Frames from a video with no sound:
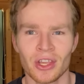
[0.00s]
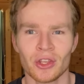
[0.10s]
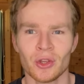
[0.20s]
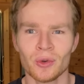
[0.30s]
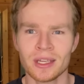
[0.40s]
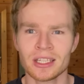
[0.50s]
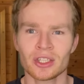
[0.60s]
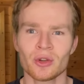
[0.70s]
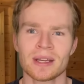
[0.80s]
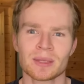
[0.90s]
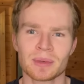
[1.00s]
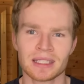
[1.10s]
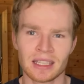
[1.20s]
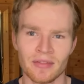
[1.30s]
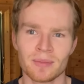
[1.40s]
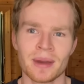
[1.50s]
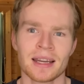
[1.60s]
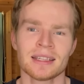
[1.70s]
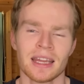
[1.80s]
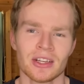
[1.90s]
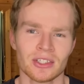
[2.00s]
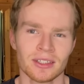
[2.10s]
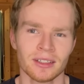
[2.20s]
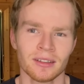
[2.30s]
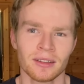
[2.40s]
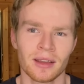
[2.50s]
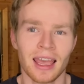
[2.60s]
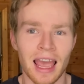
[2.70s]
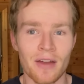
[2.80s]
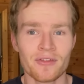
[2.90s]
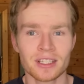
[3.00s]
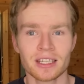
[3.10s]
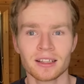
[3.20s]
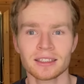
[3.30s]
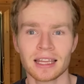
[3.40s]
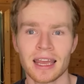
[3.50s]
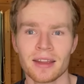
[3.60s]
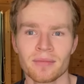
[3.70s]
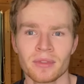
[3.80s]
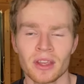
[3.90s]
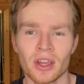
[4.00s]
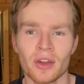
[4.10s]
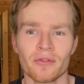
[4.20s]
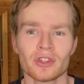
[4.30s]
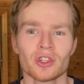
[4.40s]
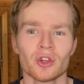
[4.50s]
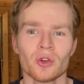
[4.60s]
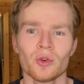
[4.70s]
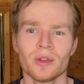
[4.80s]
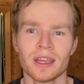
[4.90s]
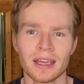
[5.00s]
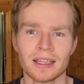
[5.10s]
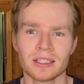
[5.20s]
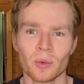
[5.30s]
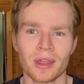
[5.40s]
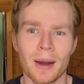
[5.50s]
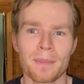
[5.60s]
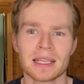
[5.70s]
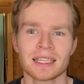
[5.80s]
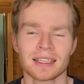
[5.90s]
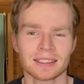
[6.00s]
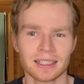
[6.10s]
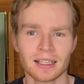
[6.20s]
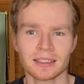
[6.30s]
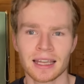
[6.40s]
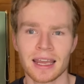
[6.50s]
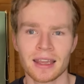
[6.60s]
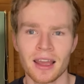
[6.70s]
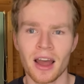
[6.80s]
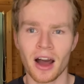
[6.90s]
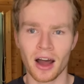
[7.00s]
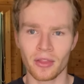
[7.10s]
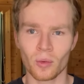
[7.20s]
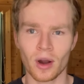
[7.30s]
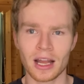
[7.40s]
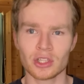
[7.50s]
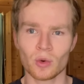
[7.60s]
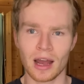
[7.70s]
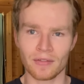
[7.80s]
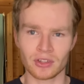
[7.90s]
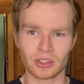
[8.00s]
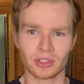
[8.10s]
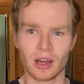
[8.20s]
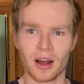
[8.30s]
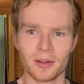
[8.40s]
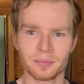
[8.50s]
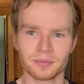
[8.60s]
You need to do a specific meditation every single day for 2 years without missing a single day. Otherwise, you have to start